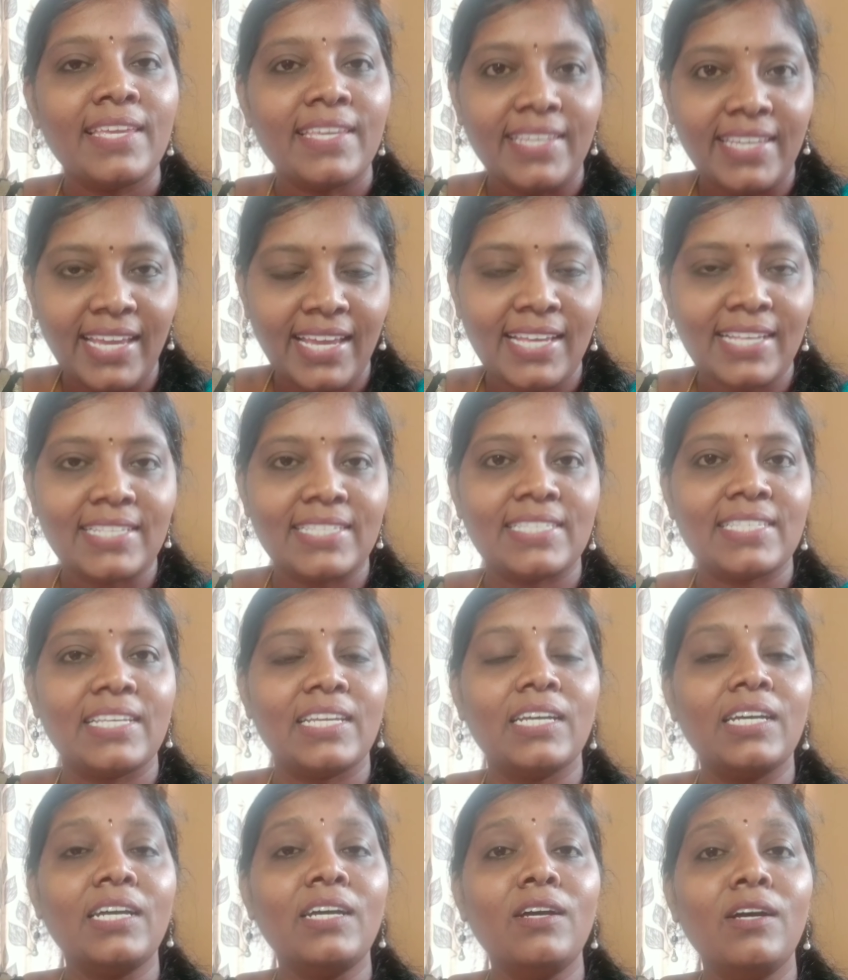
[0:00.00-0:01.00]
Yes,
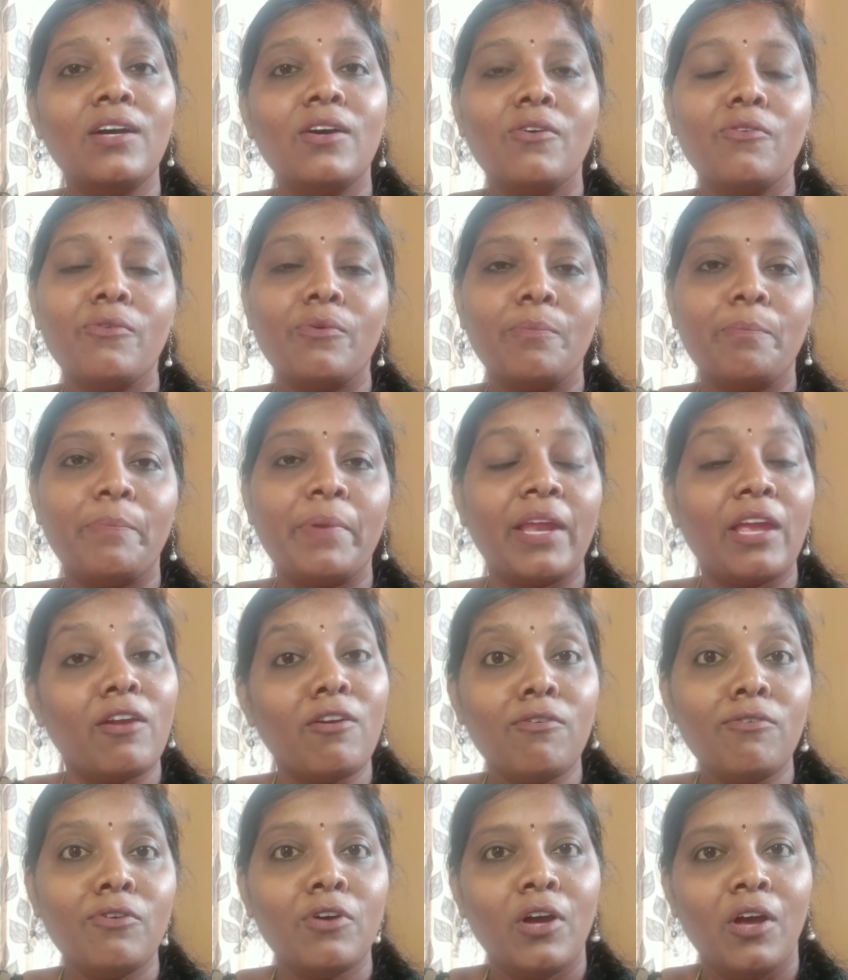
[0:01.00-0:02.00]
a
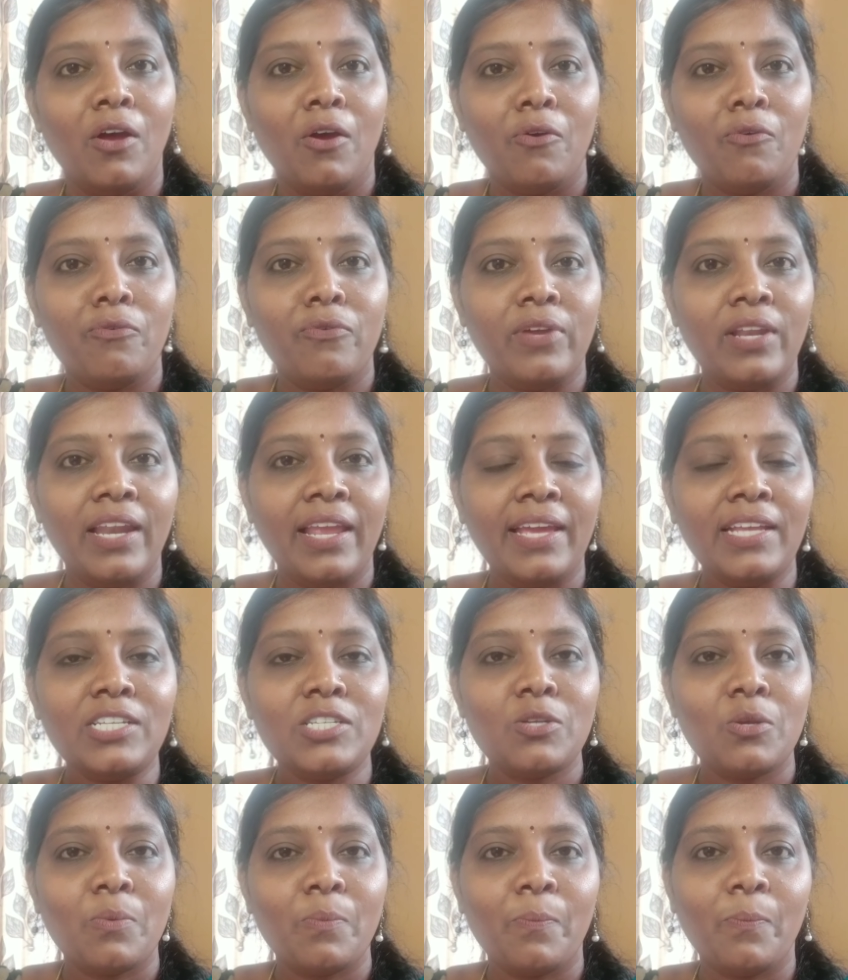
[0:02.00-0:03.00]
brave
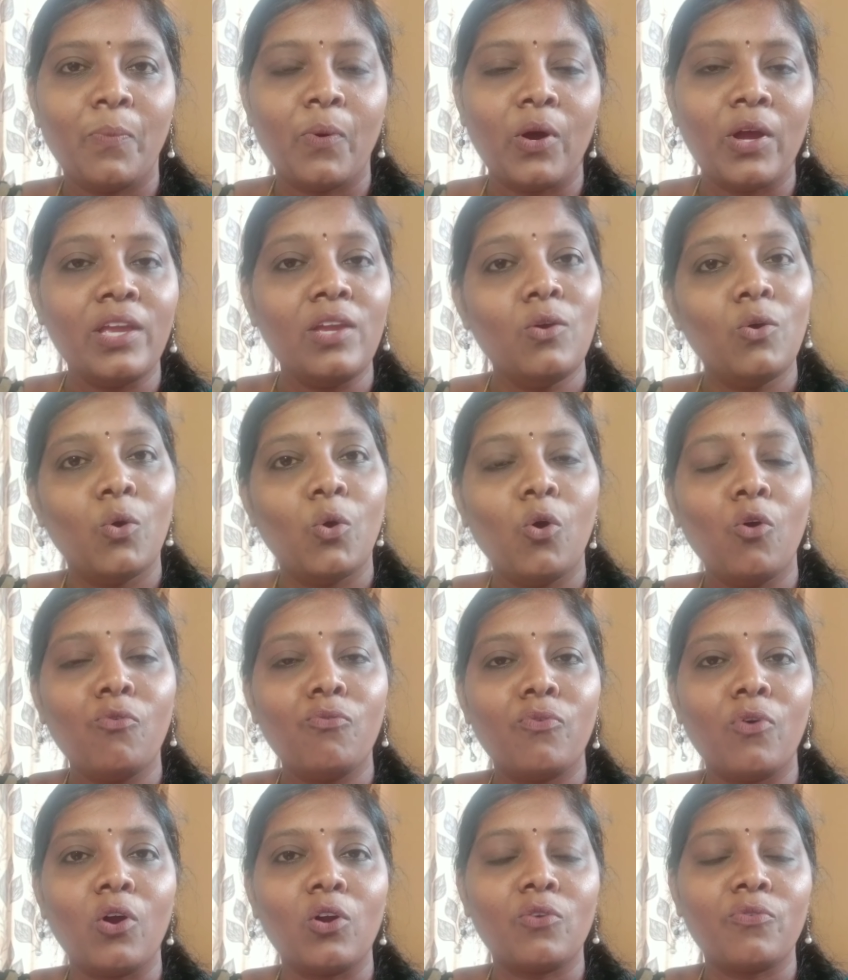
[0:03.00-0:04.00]
village boy who
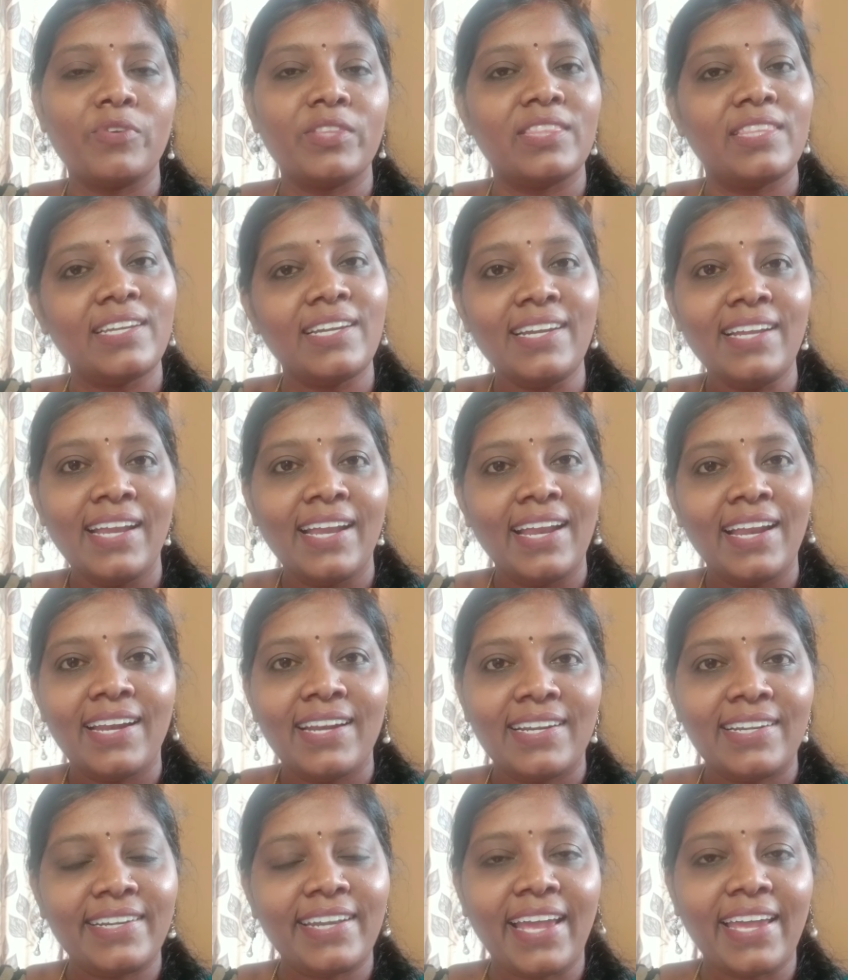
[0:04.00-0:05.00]
fought with the
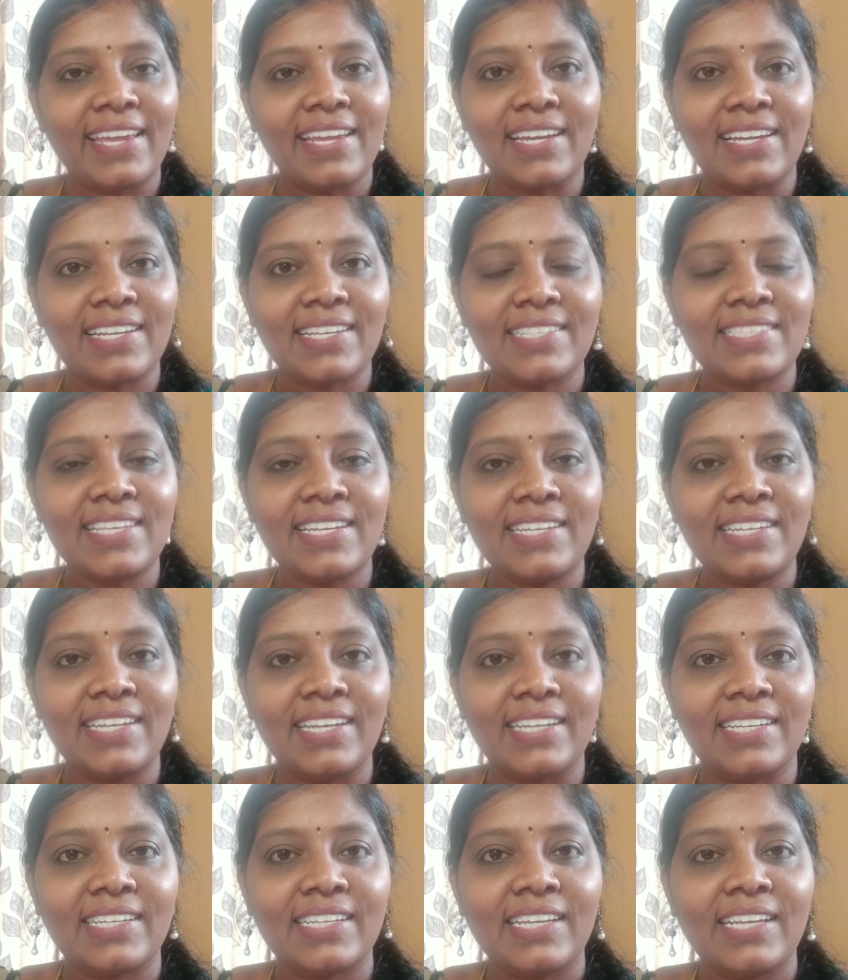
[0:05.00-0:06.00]
tiger, isn't
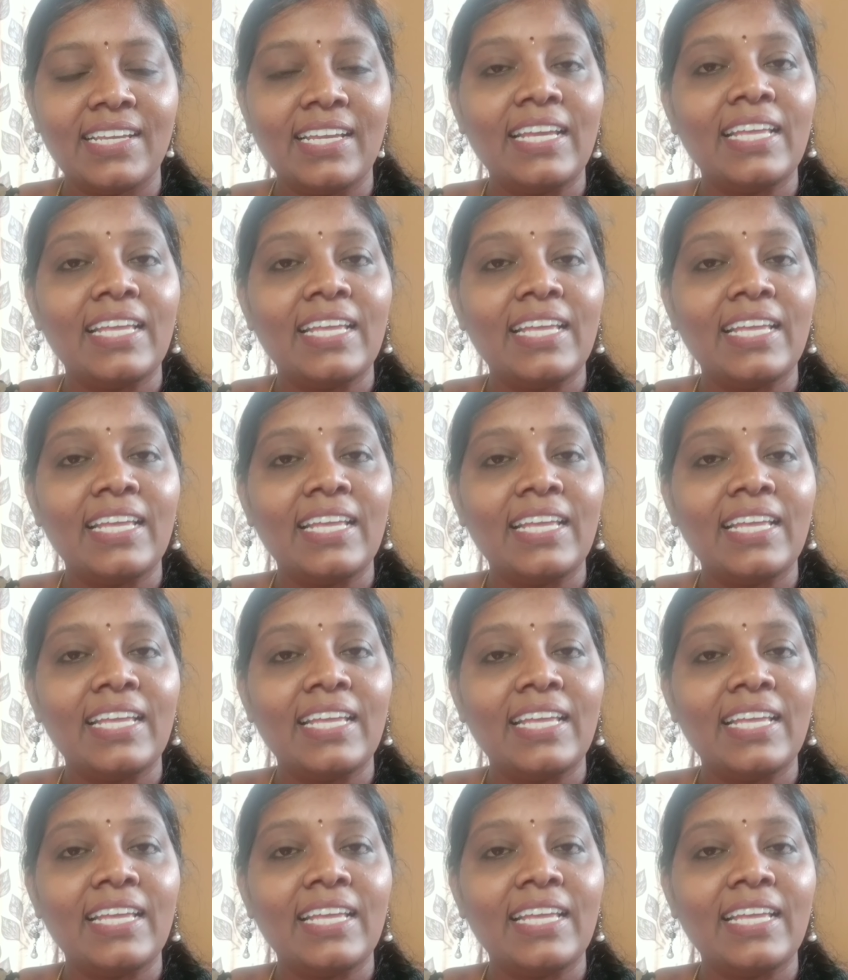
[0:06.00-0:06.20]
it?